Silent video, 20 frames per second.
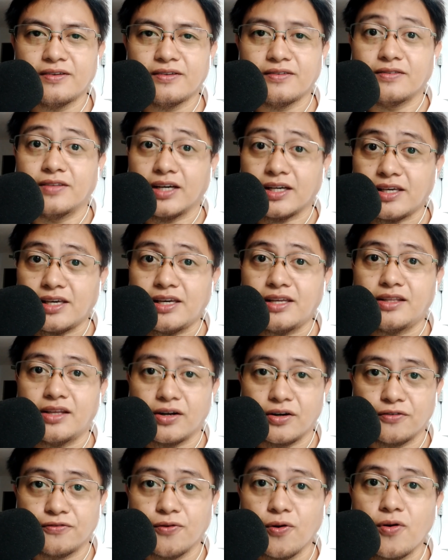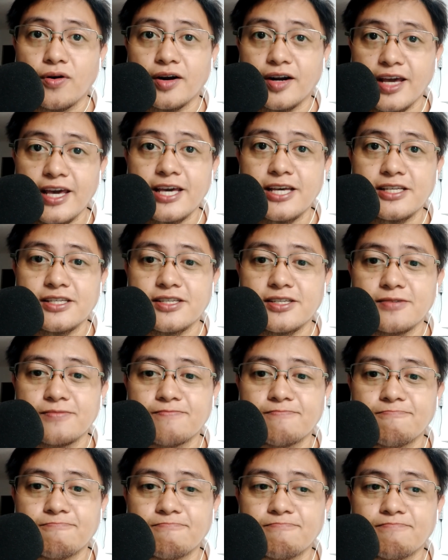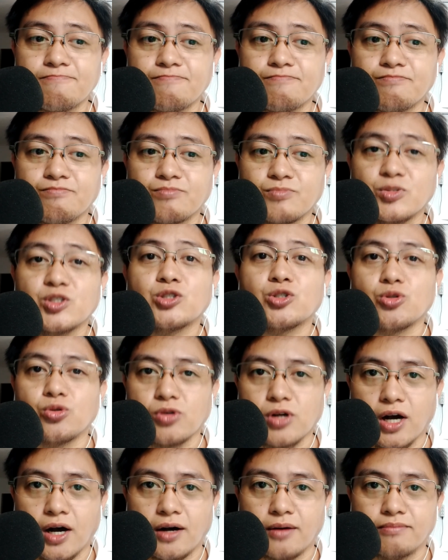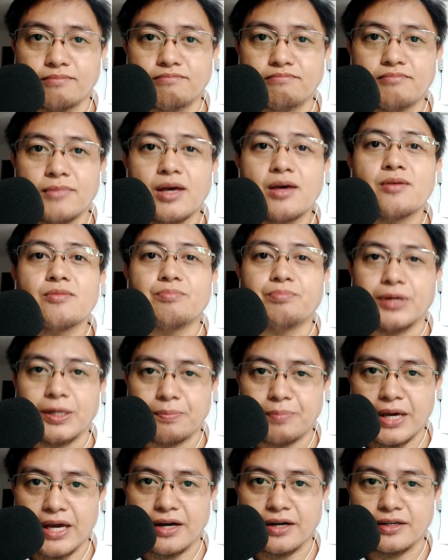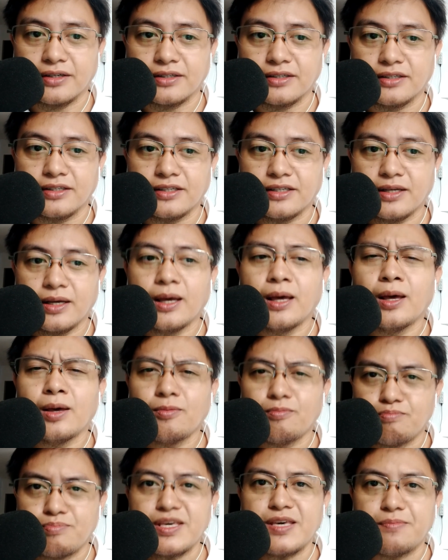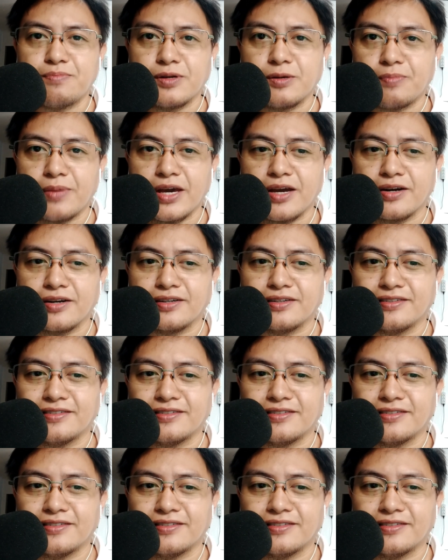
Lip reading: The key, therefore, is to come prepared. Be prepared.